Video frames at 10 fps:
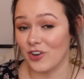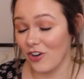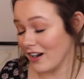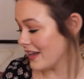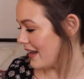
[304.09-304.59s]

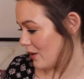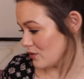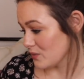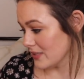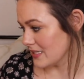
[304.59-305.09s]
on and I
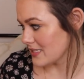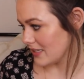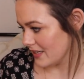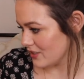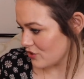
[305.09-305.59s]
was really
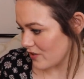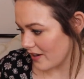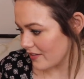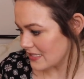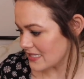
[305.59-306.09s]
excited to try
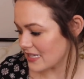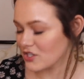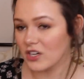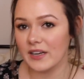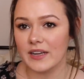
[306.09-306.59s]
all these things
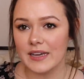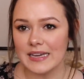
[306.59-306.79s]
on.